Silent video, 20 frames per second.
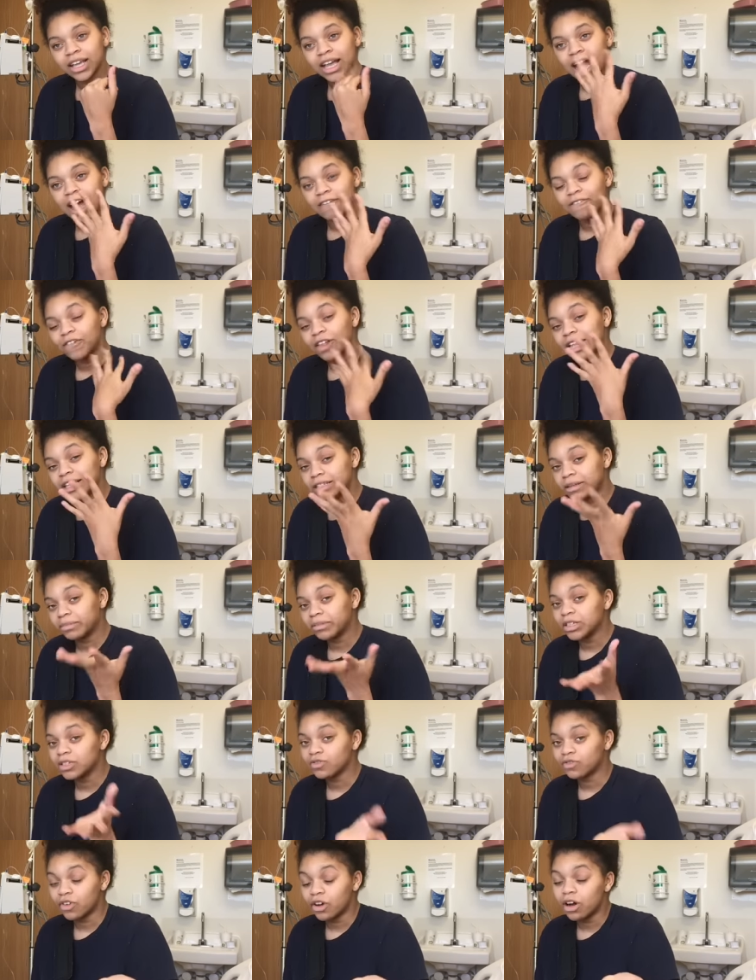I felt like
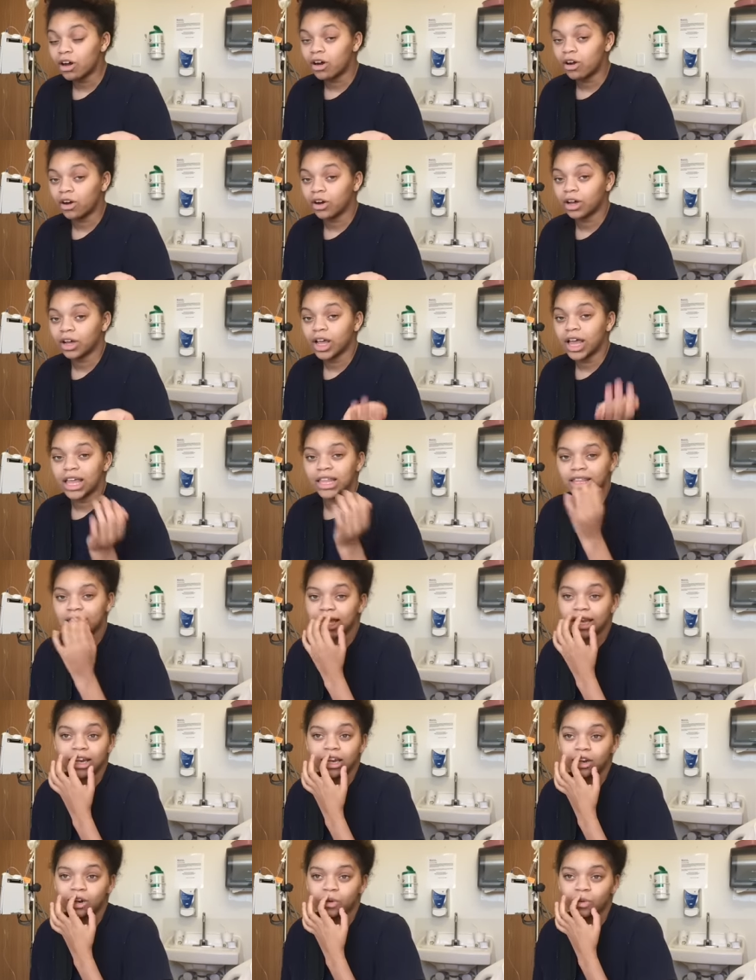something's wrong, and
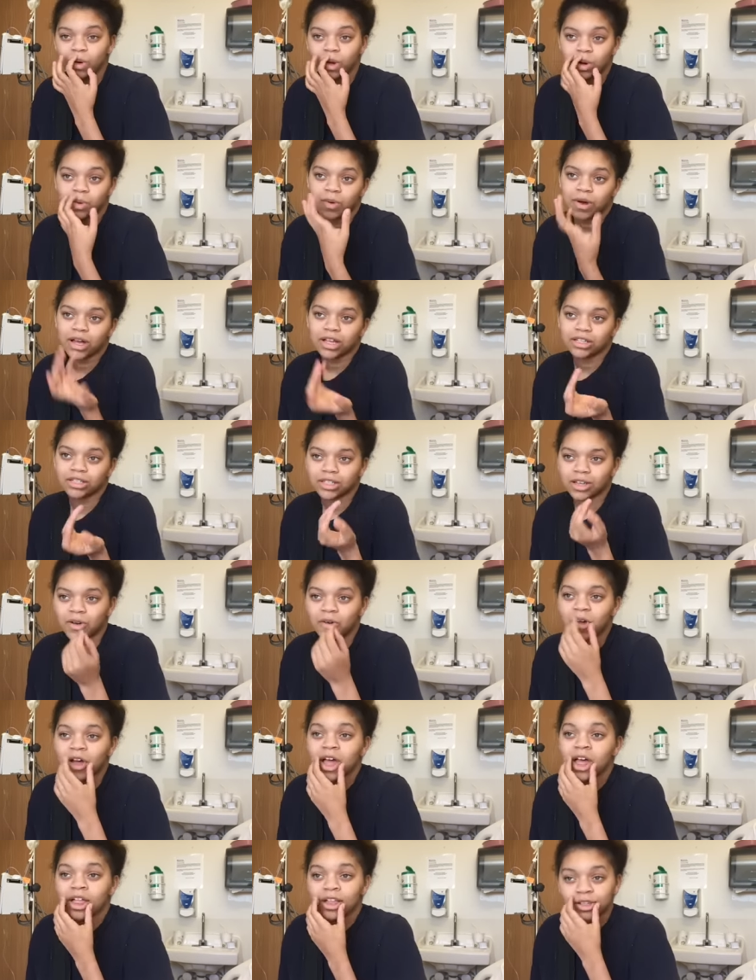they didn't know what it was,
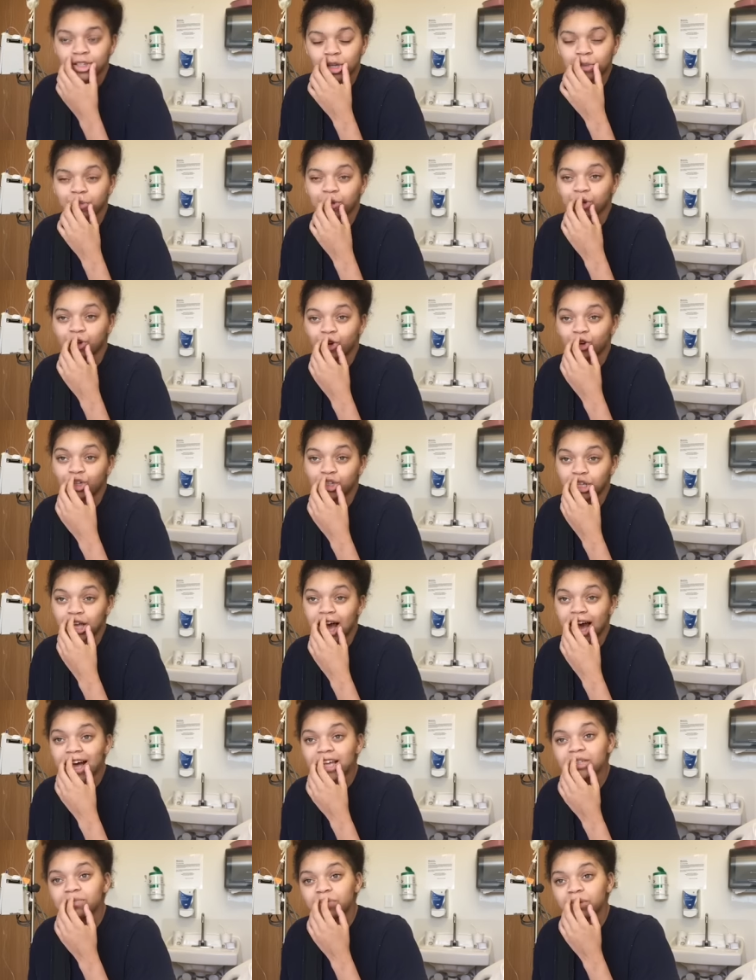so told me to go to the
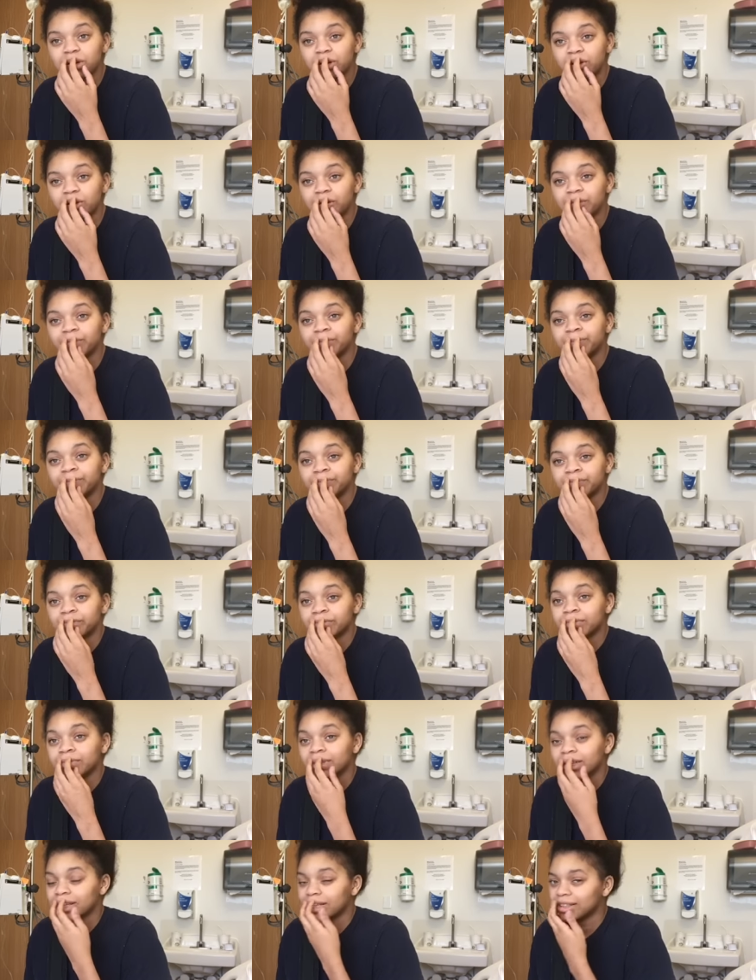hospital.
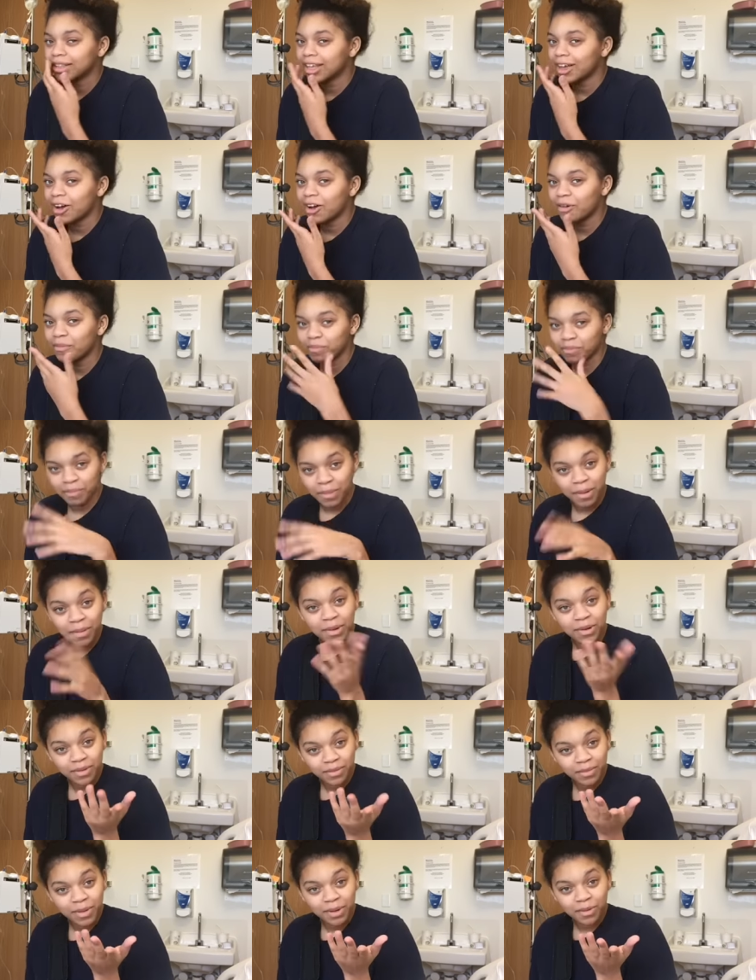They
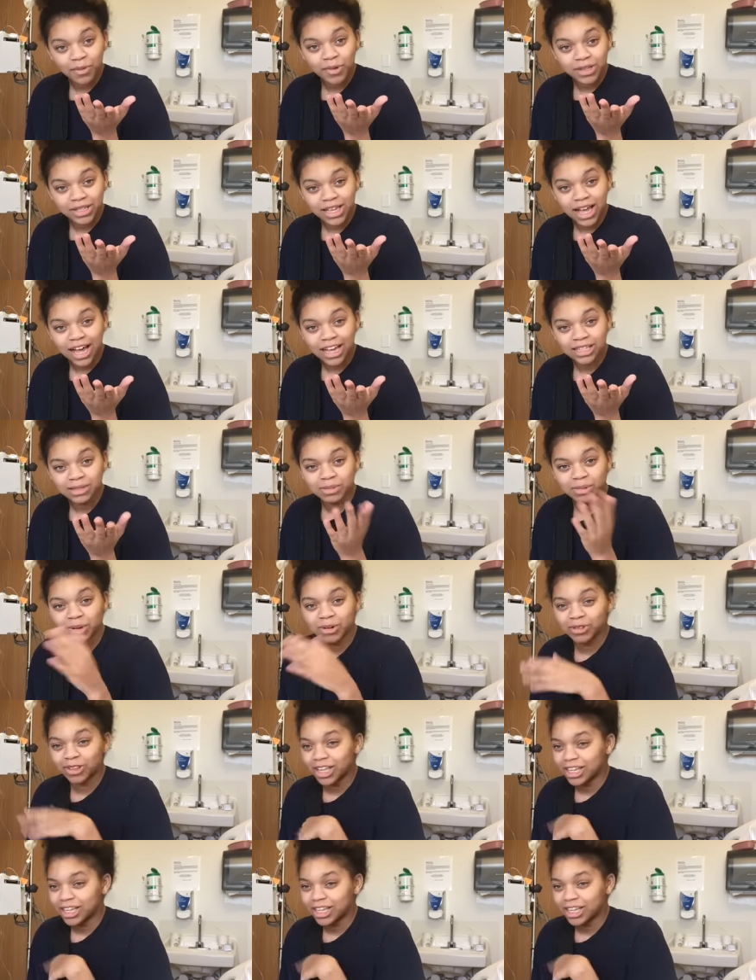remember remember went to the hospital.